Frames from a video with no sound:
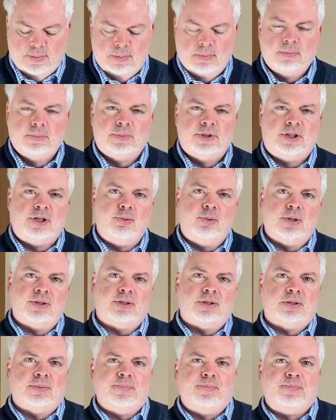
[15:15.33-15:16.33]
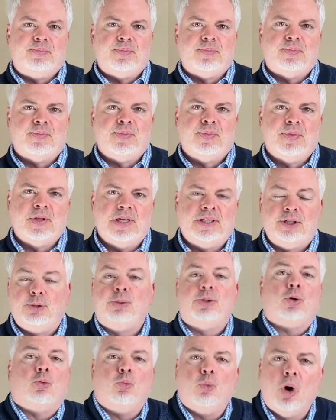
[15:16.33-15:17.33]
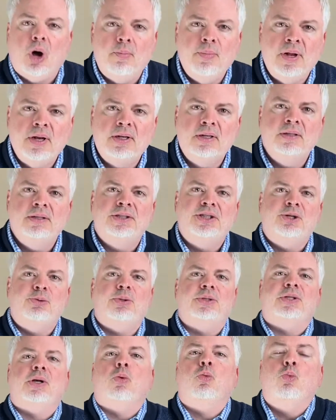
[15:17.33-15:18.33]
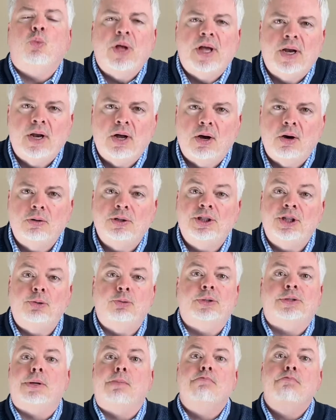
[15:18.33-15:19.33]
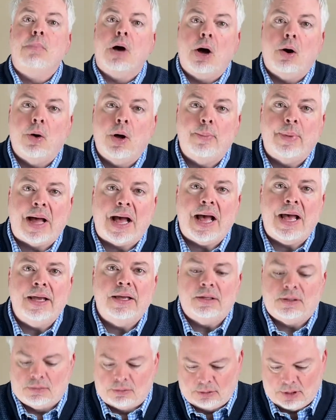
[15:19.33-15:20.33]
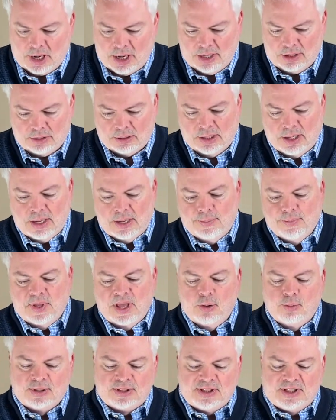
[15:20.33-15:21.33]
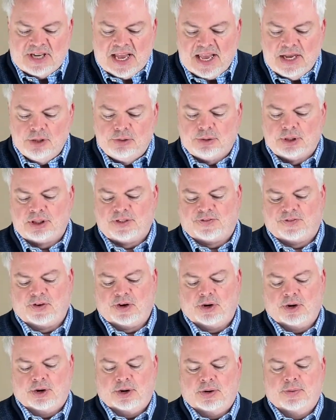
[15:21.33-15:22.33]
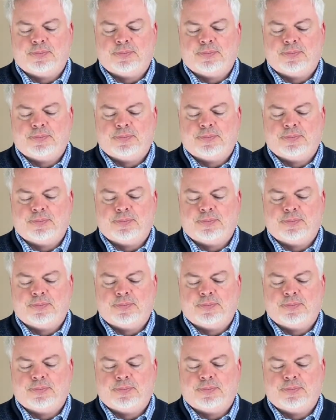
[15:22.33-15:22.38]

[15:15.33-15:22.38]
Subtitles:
She was a woman, she was a widow, she was a Moabite, right? It was dangerous for her.